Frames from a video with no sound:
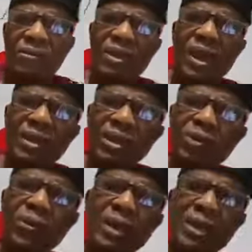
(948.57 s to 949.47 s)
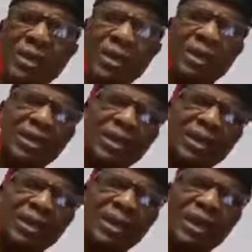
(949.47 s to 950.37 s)
And he's doing it.
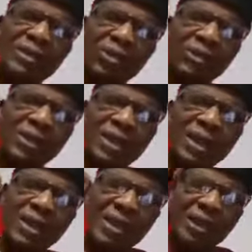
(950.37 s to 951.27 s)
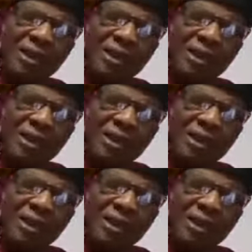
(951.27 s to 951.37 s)
He has succeeded